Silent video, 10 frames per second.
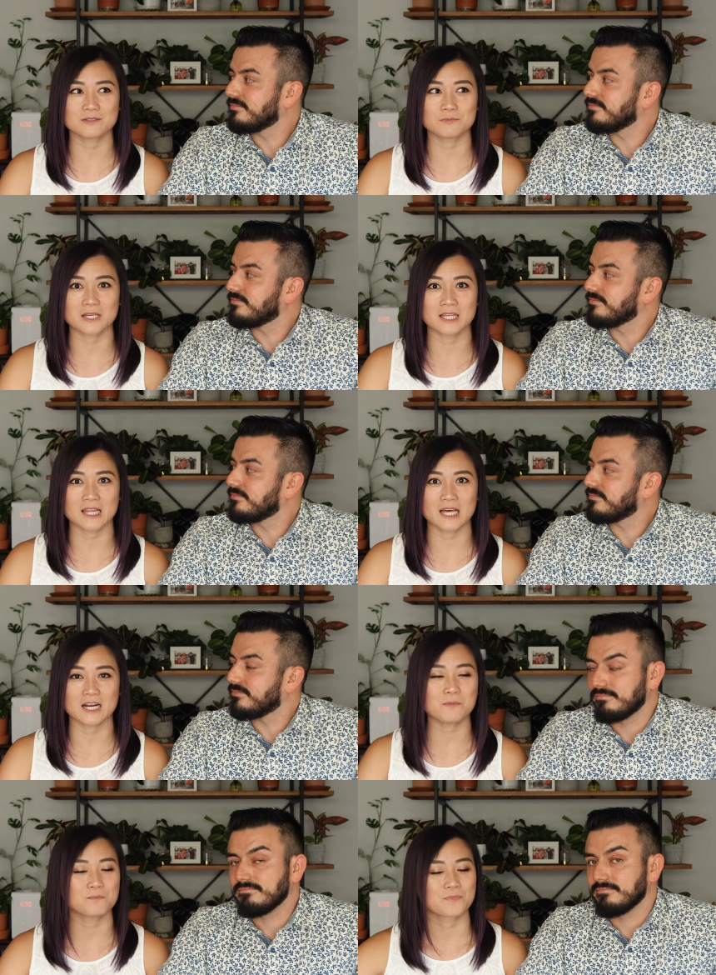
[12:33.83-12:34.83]
Speaker 1: in picking that
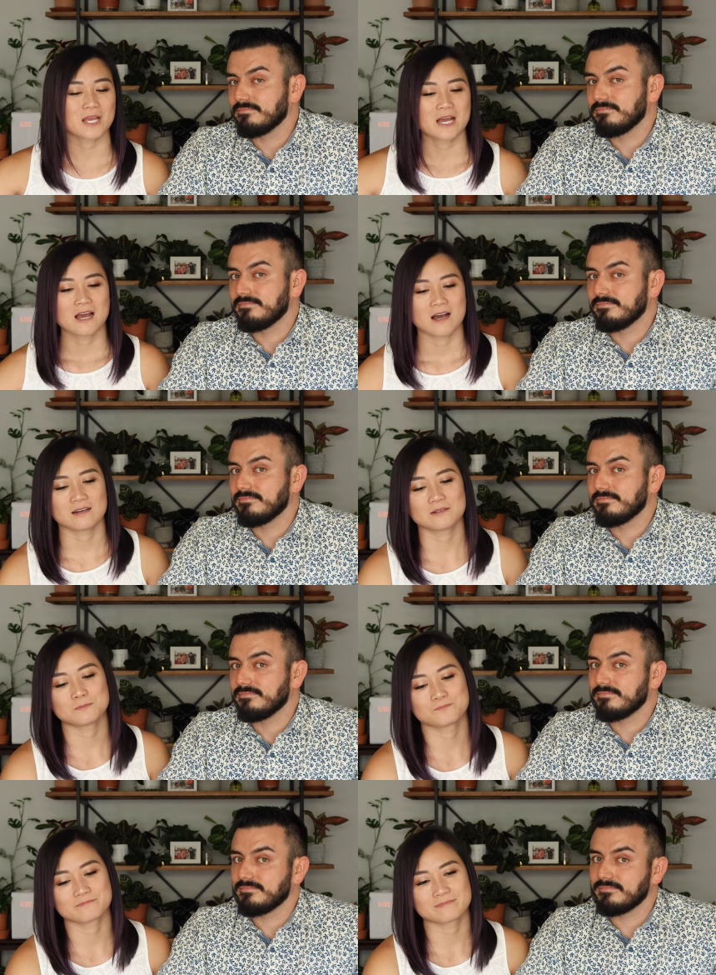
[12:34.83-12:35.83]
up.
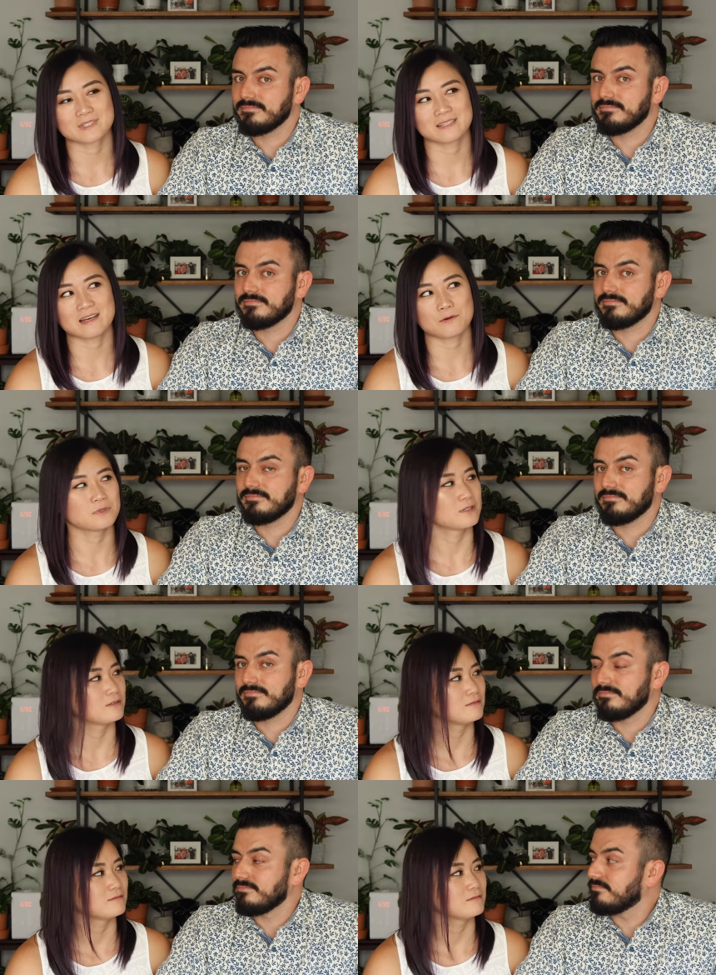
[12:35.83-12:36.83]
Um, and that
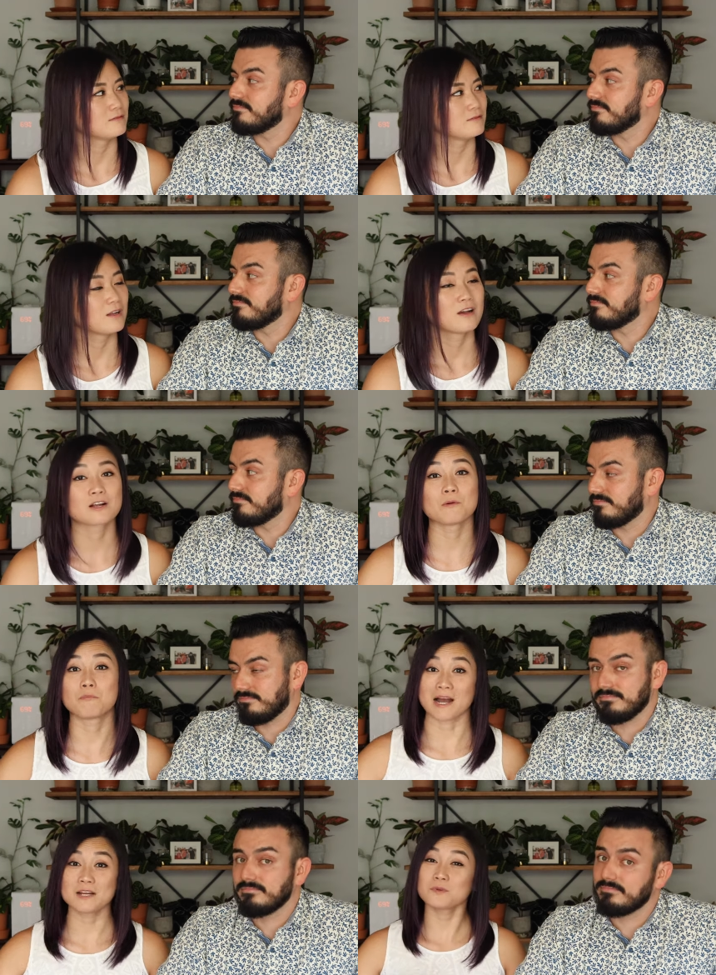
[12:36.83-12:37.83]
one
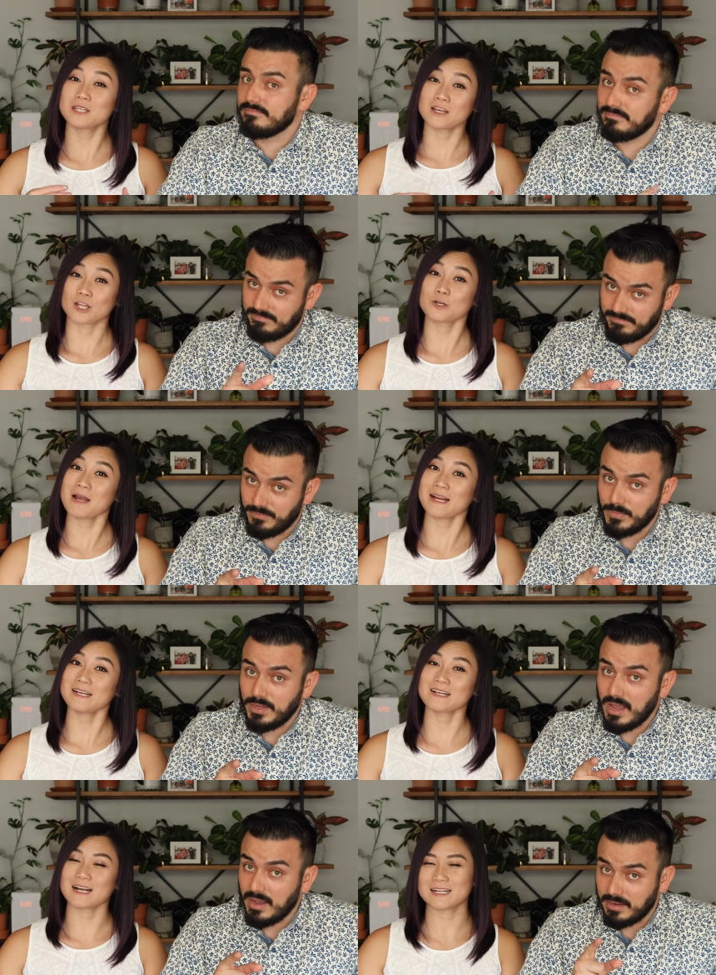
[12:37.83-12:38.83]
combined with the other
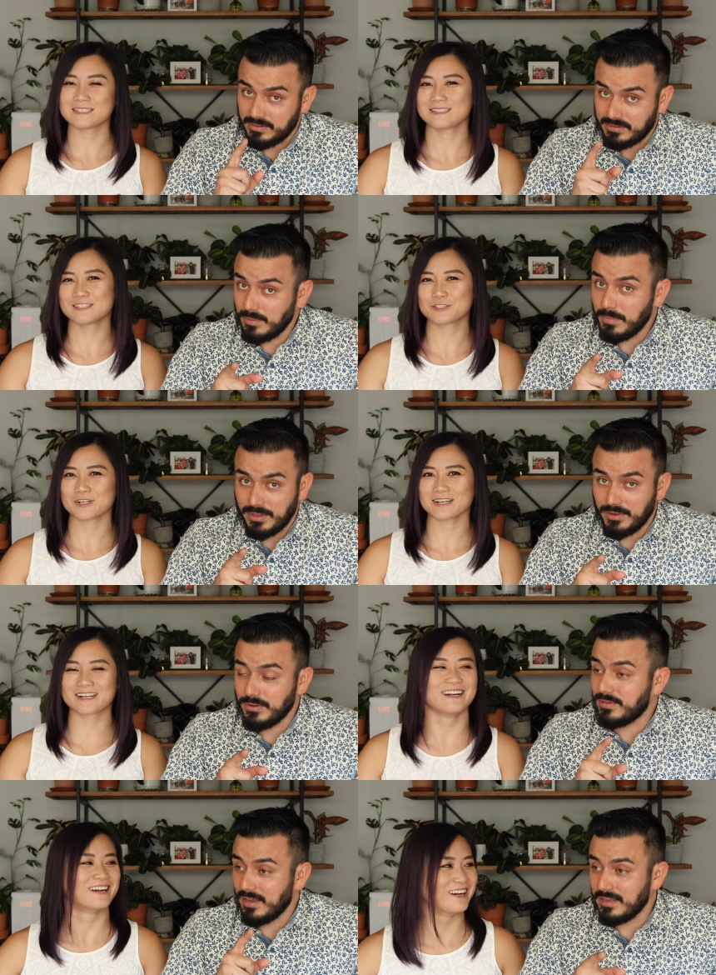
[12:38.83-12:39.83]
magnet yeah, because some of
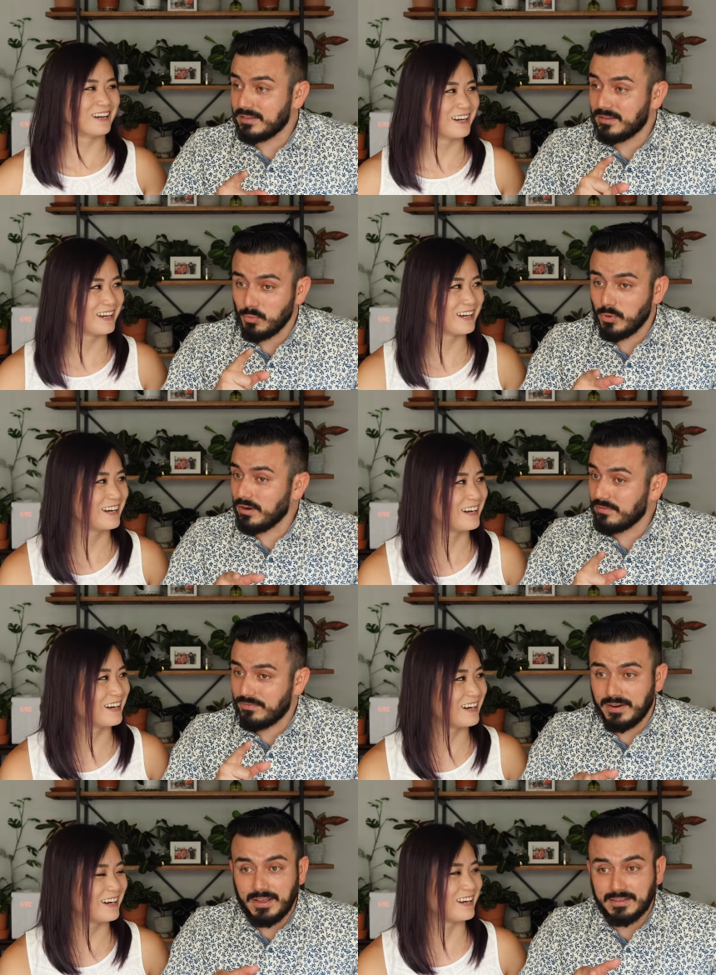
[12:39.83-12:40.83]
those
Speaker 2: had some
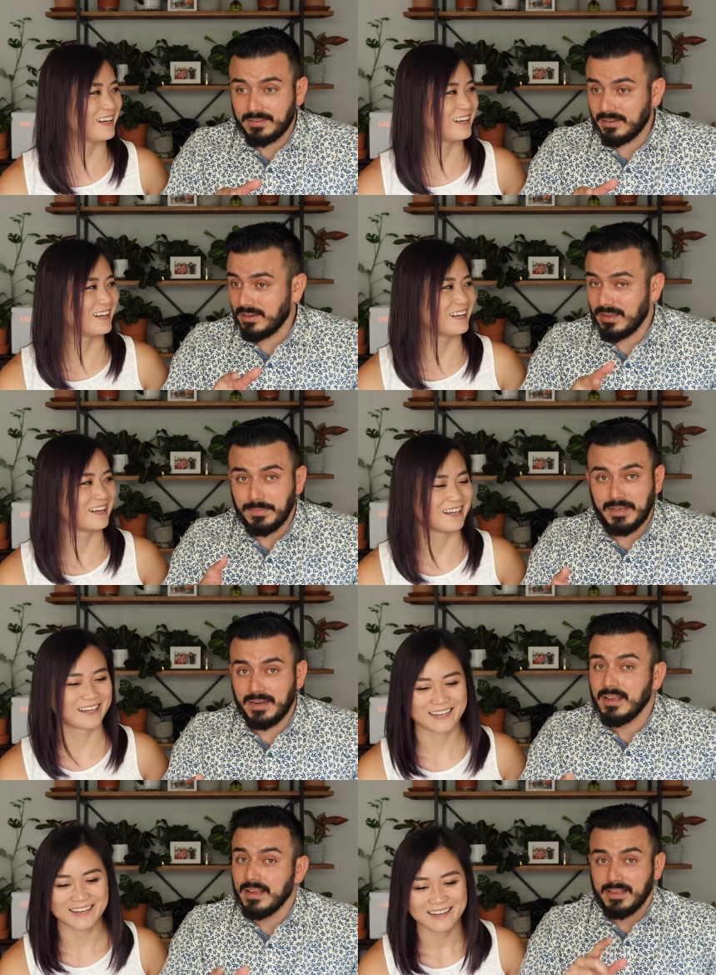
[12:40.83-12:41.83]
weird finessing. I
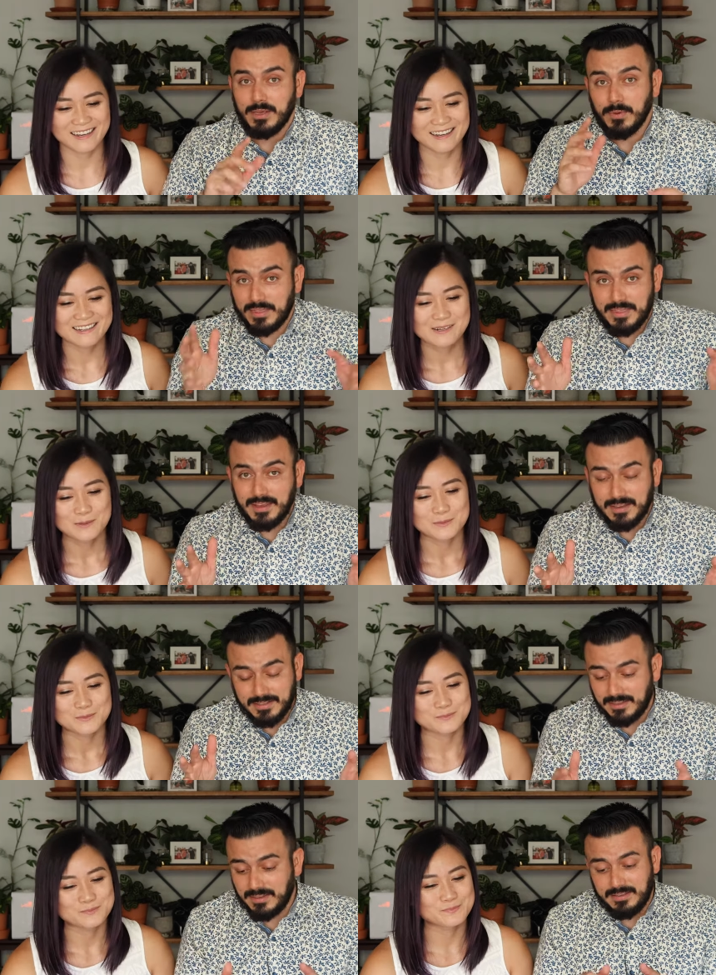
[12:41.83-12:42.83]
mean, you would think
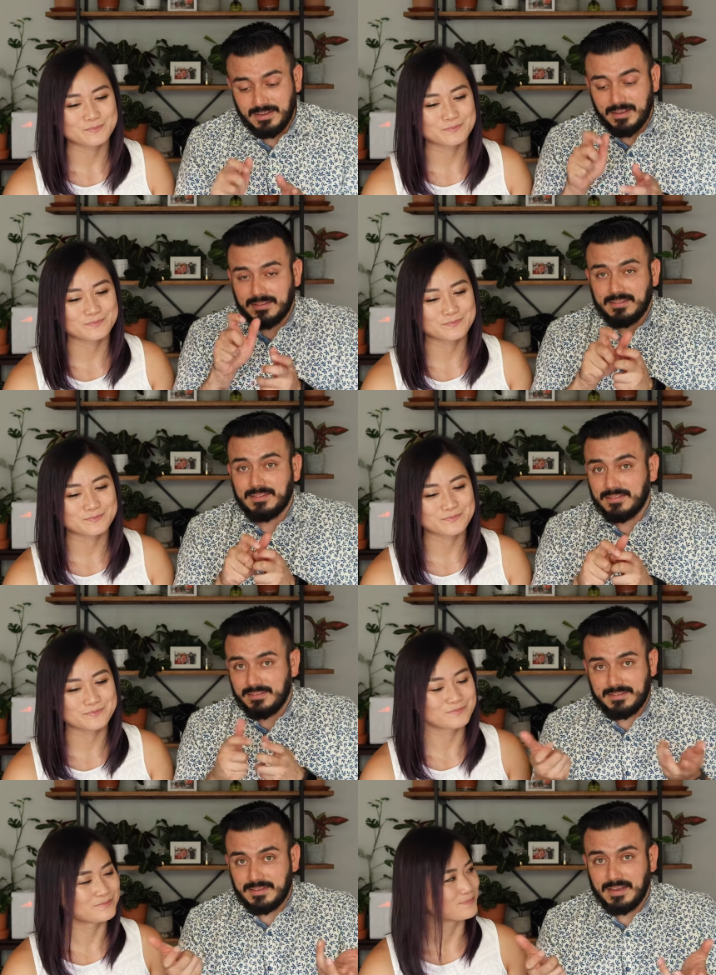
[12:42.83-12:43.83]
it's as easy as
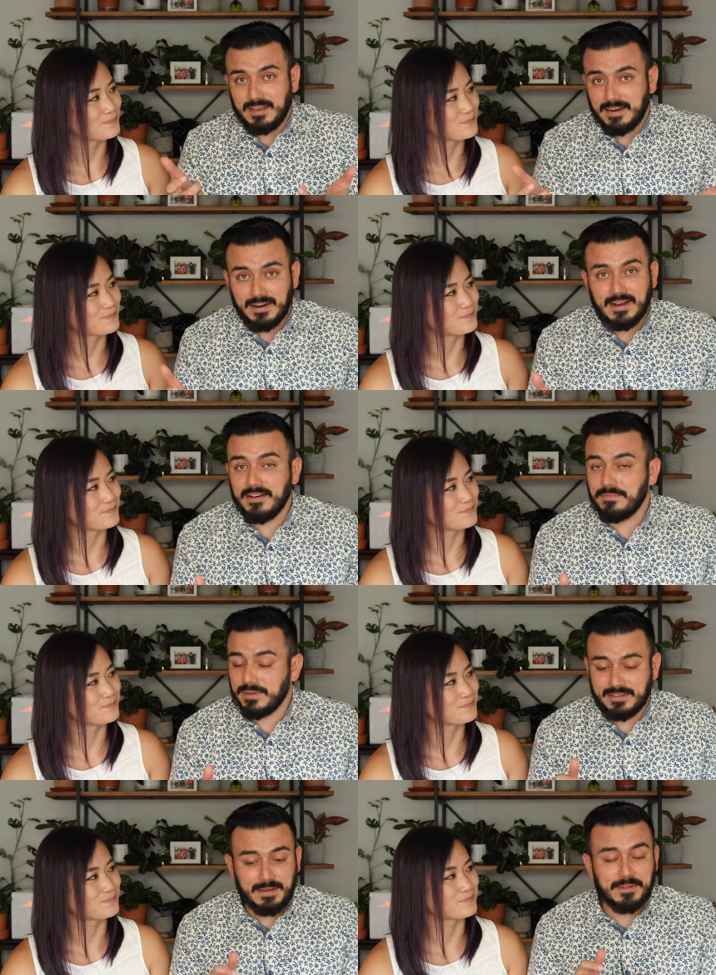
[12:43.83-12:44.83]
taking it off,
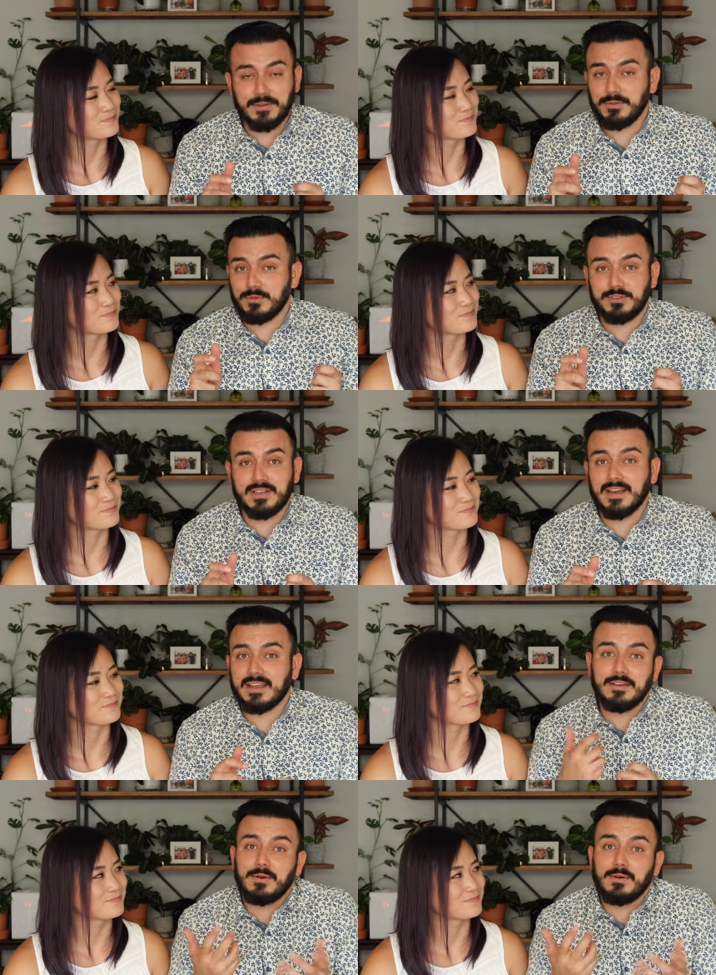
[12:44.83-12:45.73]
but some of those were stuck and